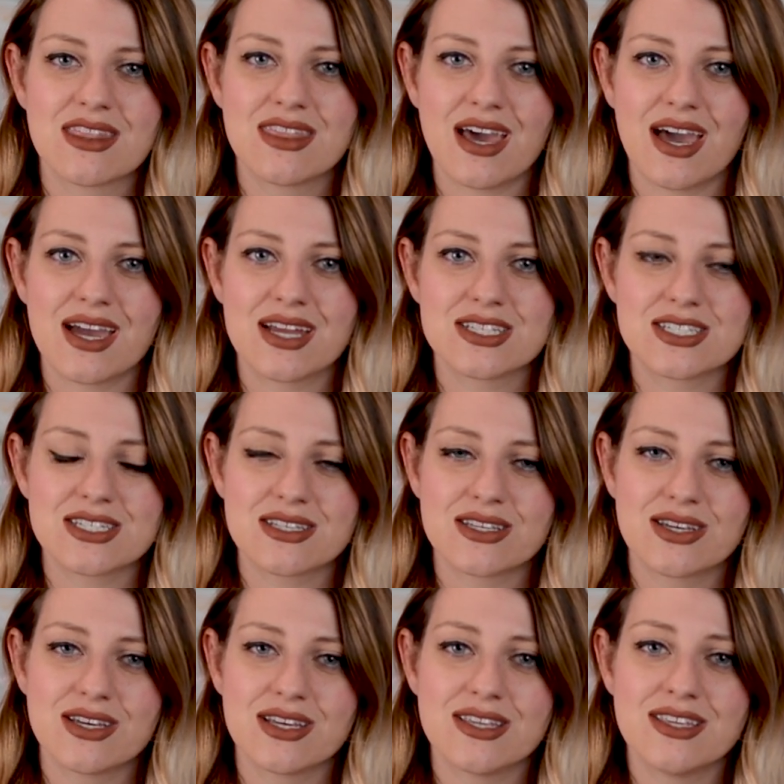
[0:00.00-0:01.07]
that
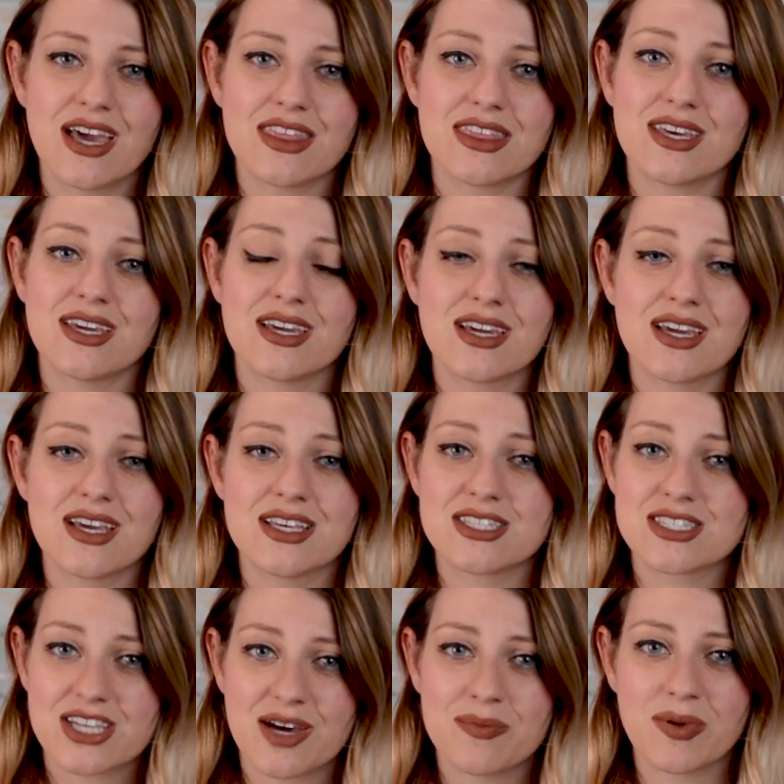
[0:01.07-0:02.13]
nothing
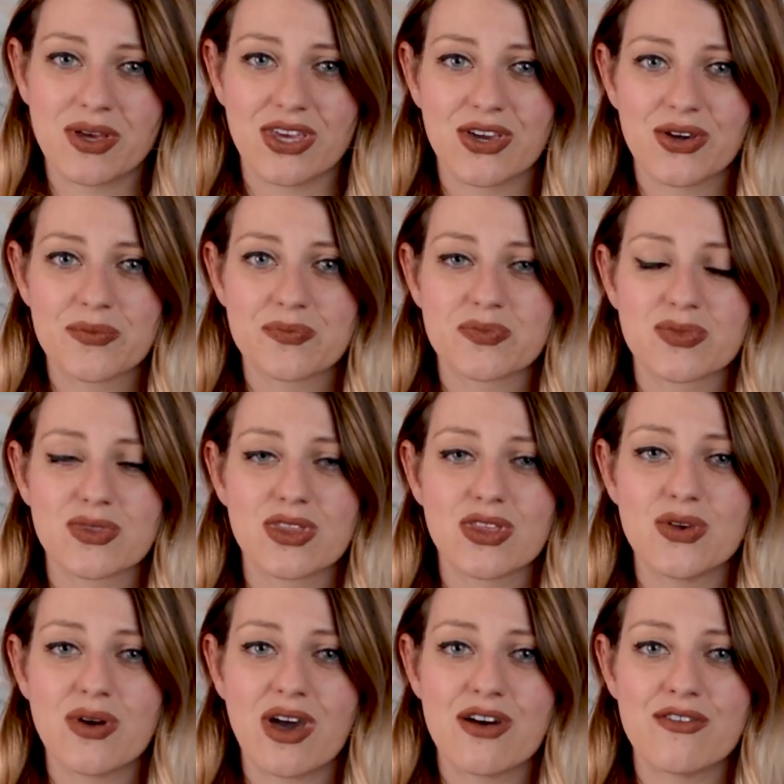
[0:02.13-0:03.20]
is stopping you.
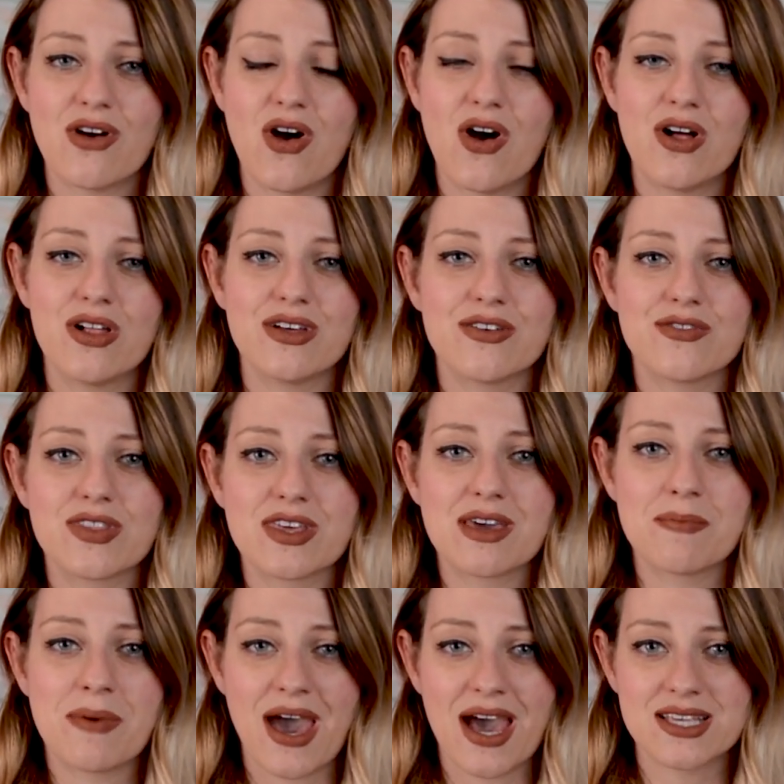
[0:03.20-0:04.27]
You have all of the
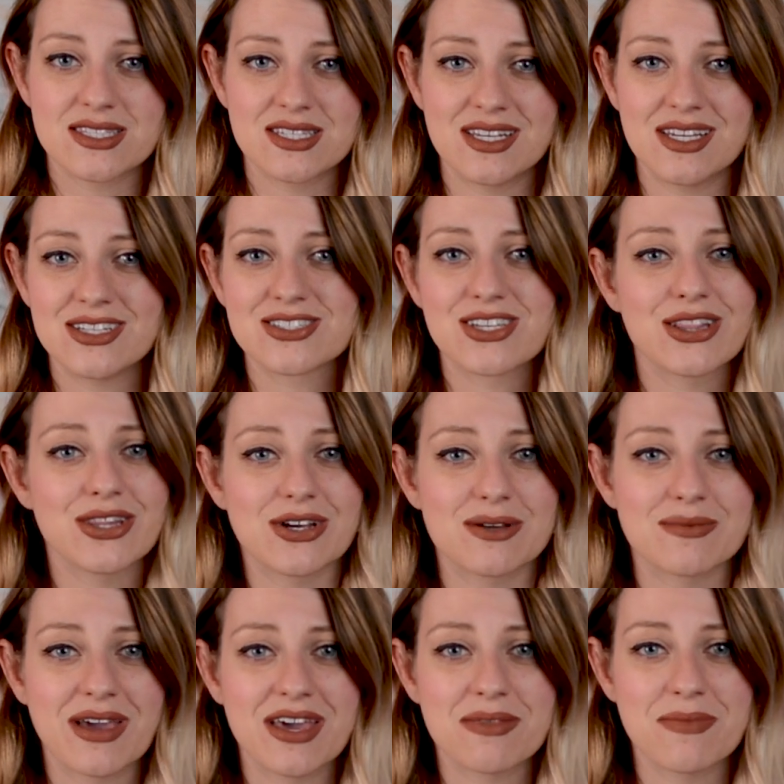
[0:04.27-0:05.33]
capacity to
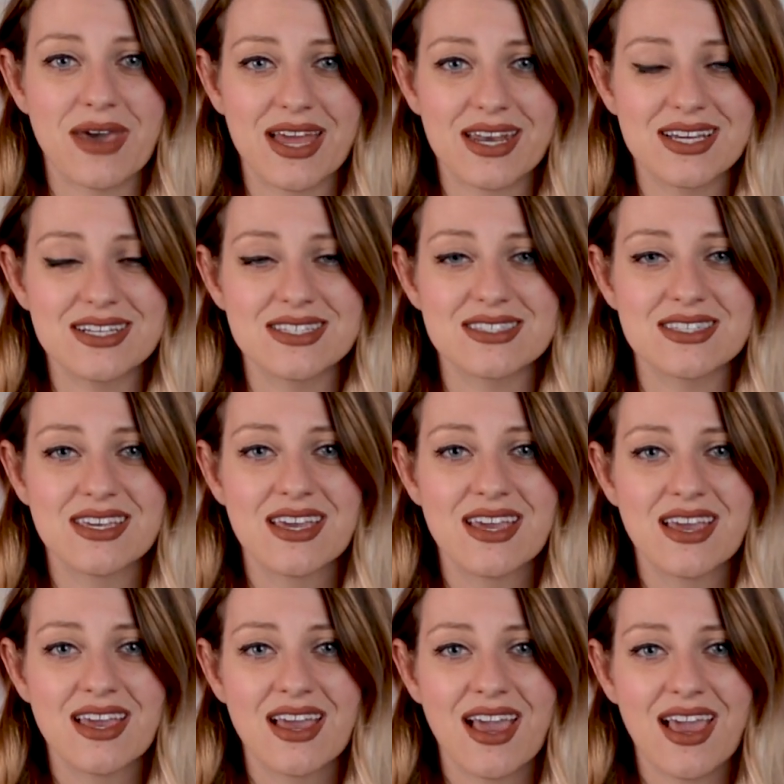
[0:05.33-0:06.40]
learn mathematics,
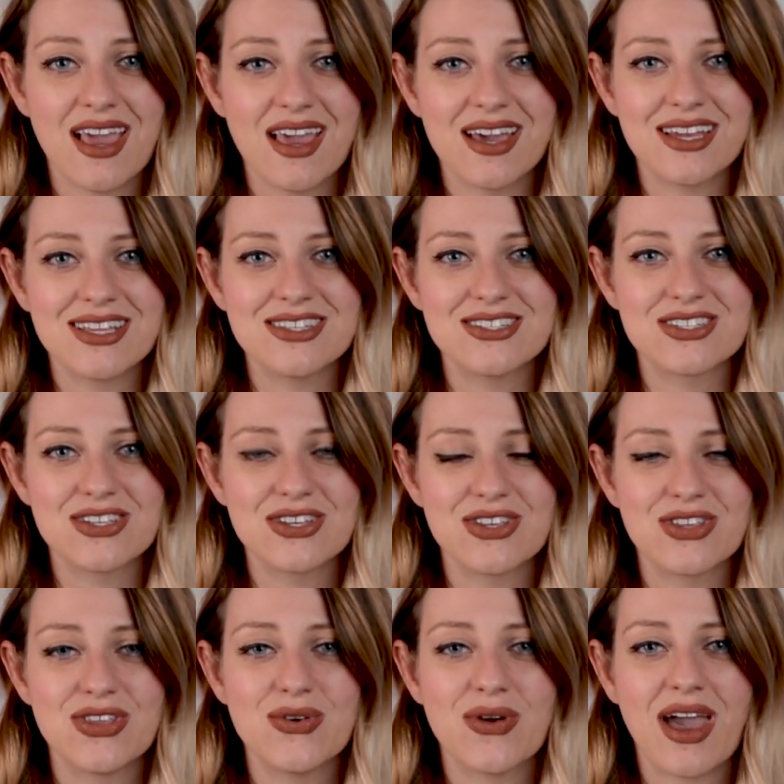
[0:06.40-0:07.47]
and
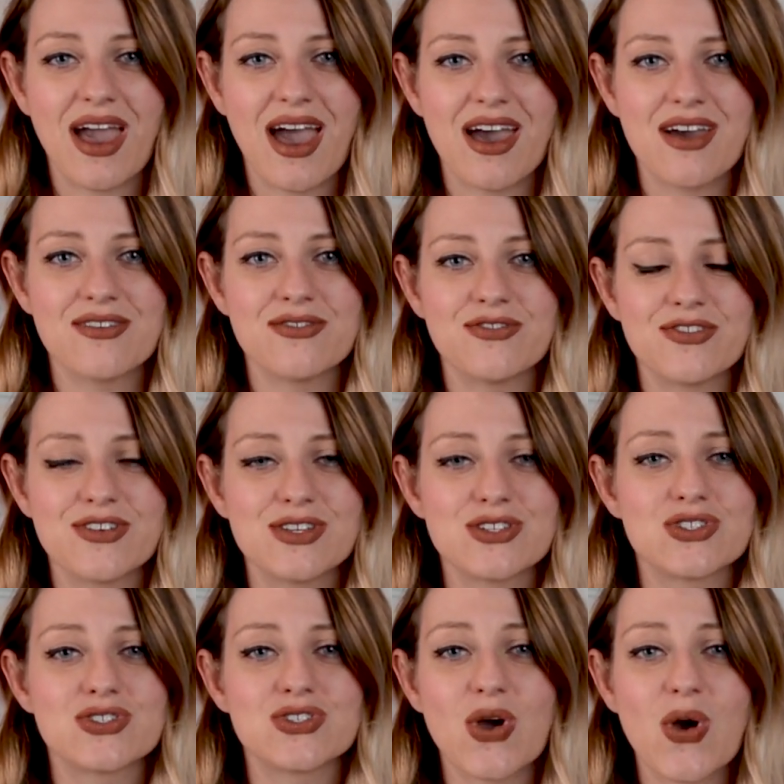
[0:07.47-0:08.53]
you have
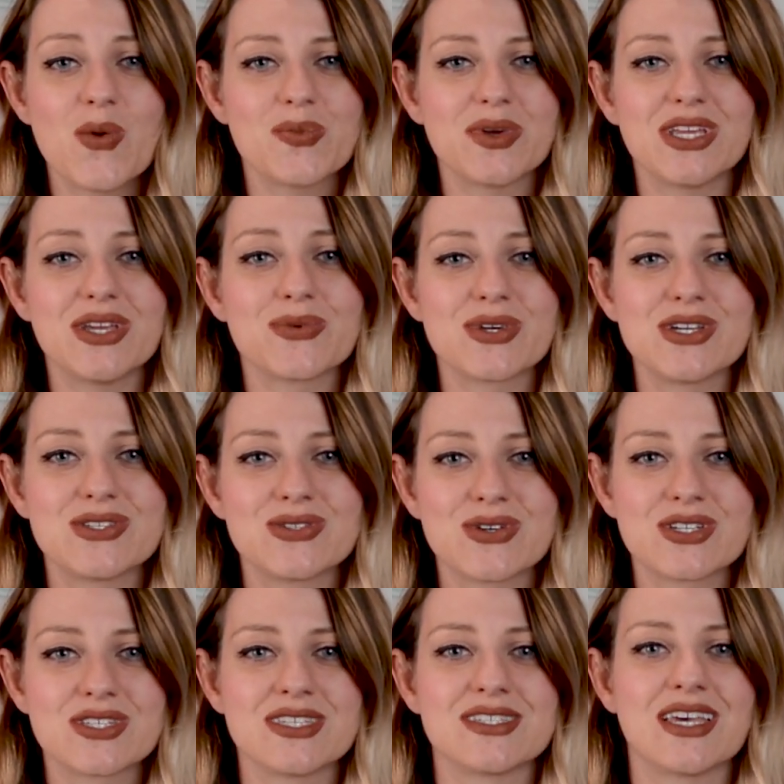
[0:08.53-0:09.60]
so many
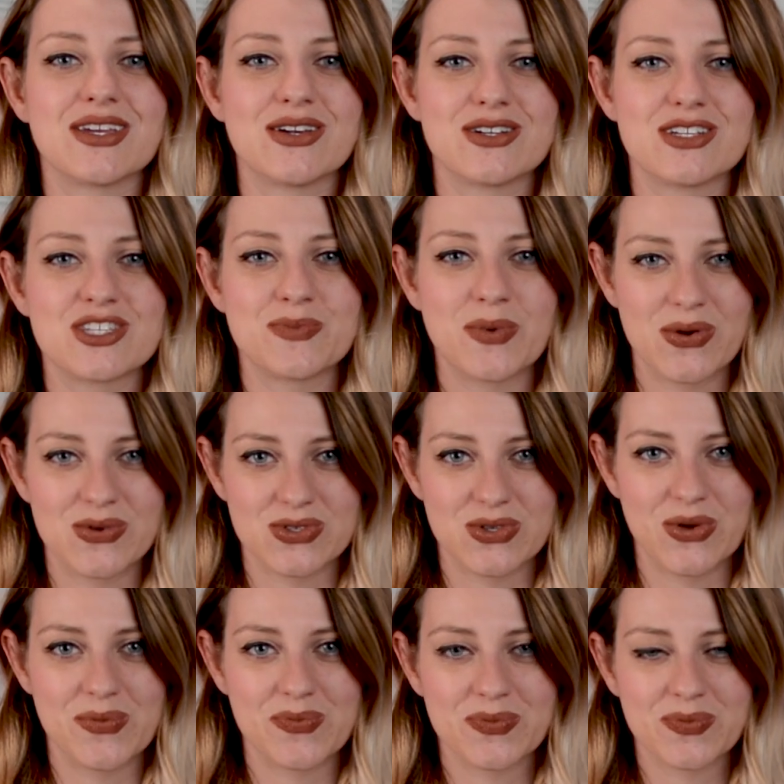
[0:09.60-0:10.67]
resources at your
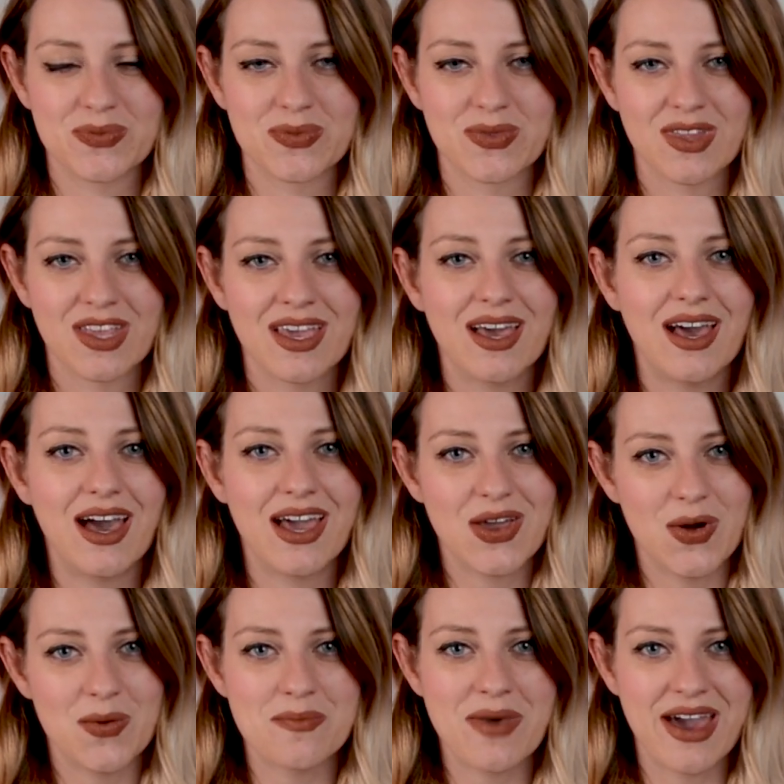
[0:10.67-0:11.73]
disposal. I
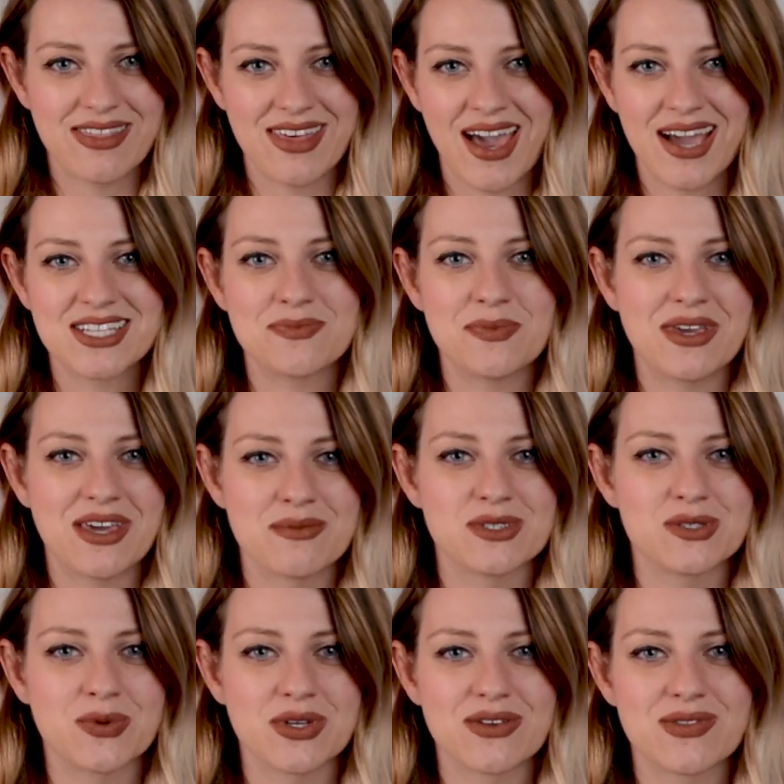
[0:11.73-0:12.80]
hope Math Hacks
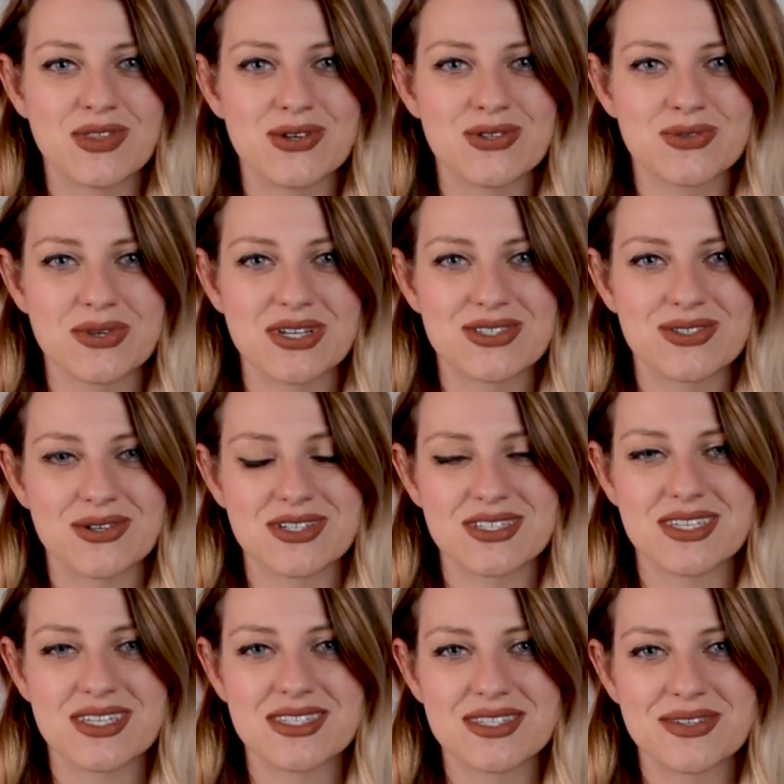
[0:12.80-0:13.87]
becomes one of those
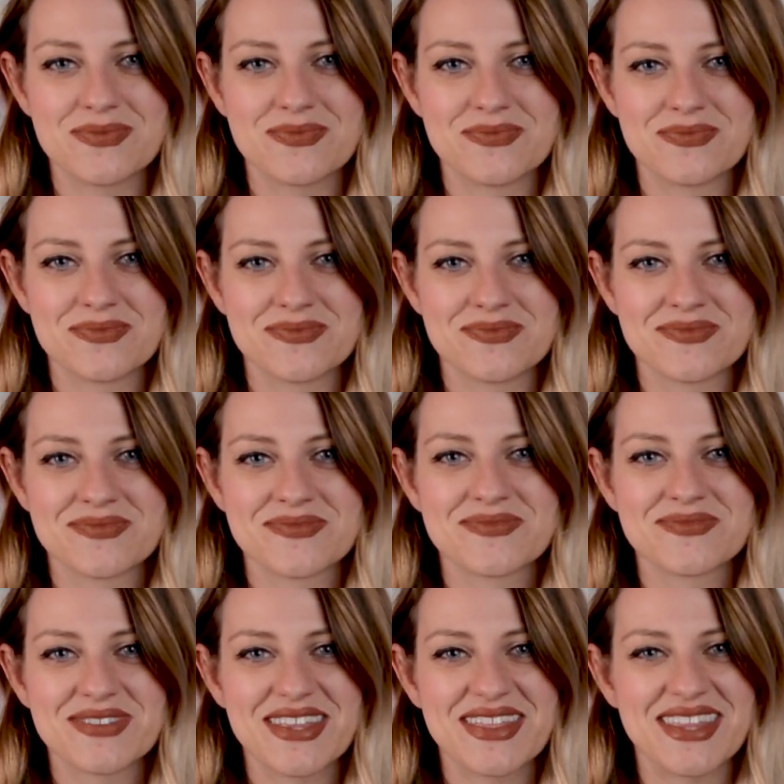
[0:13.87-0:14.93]
resources.
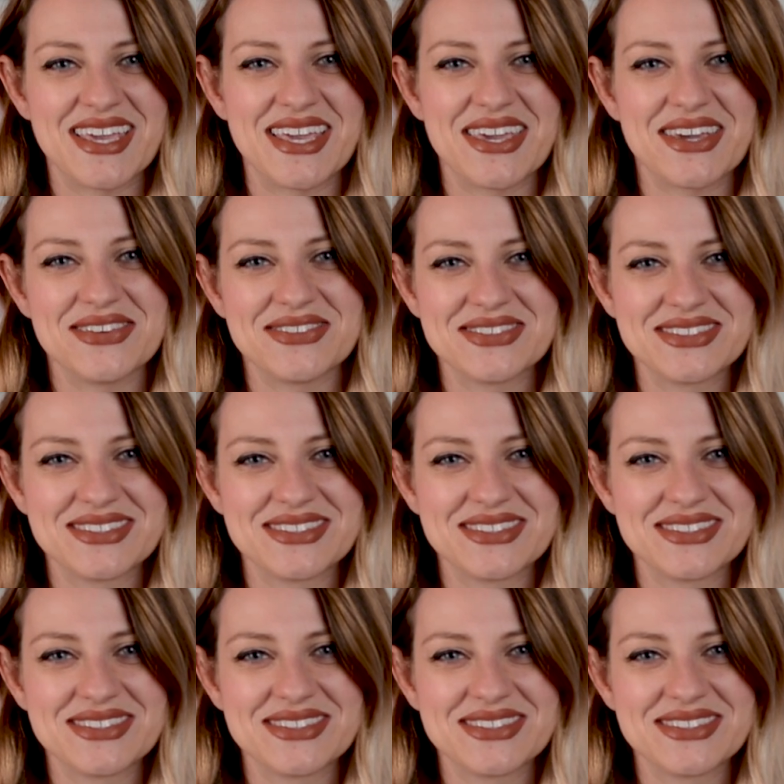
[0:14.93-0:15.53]
Thank you.